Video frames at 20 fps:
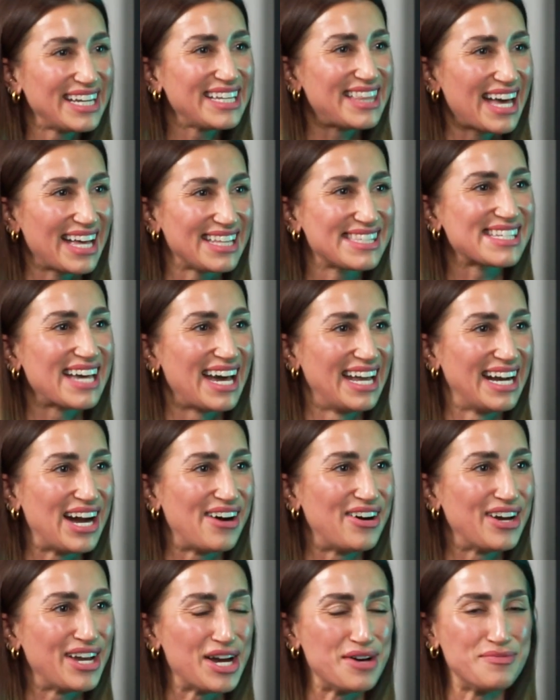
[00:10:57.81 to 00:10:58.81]
that's kind of how
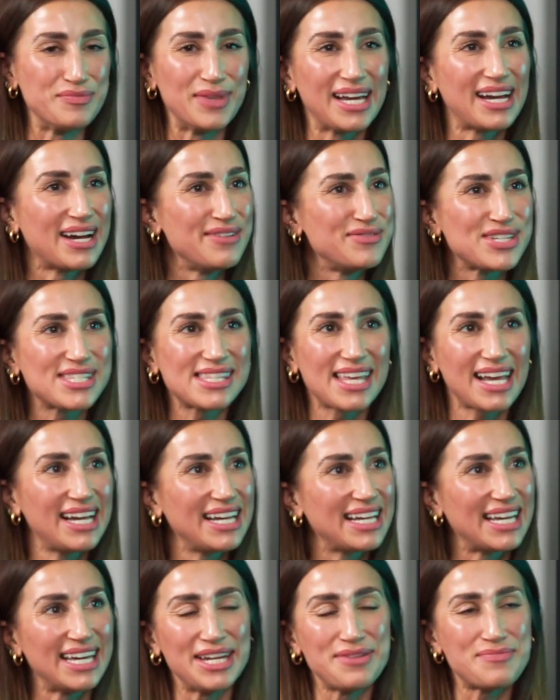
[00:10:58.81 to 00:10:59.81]
I am. Yeah. Like I'm just like
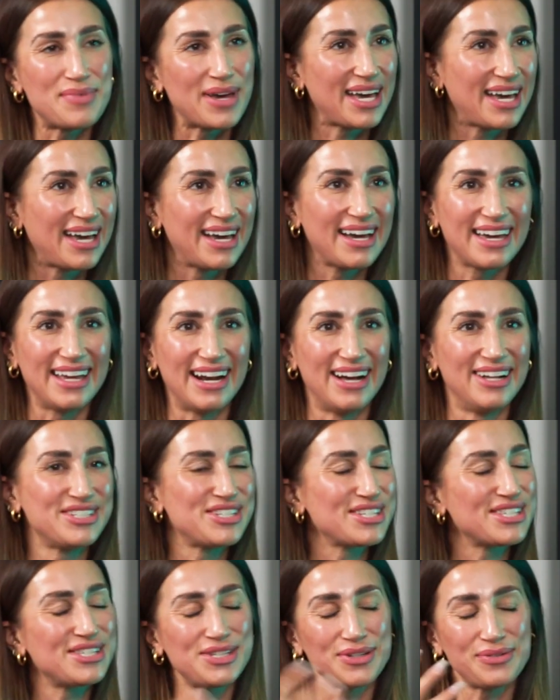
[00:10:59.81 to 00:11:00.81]
a guinea pig, and I'll
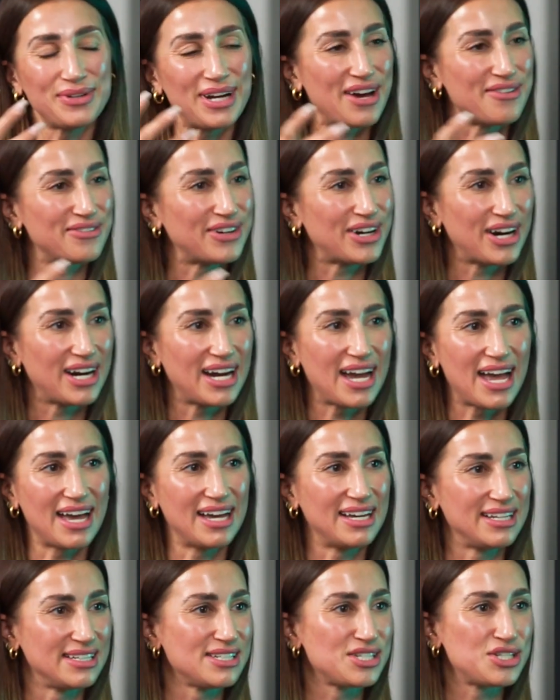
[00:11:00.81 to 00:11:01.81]
just do whatever
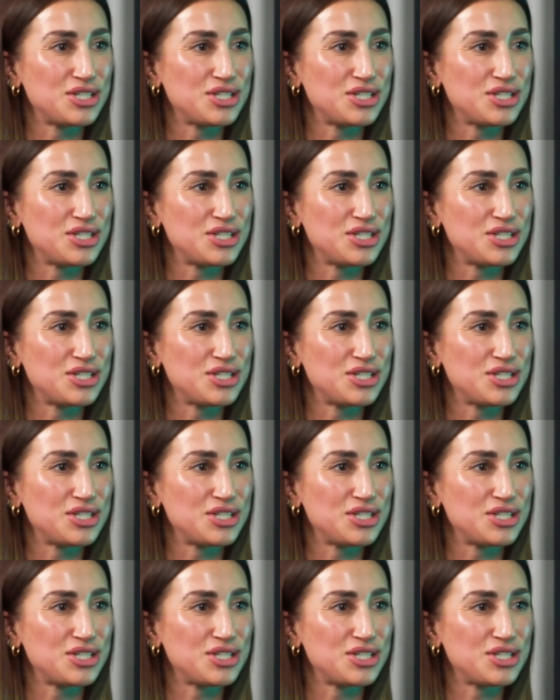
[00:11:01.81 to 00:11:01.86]
and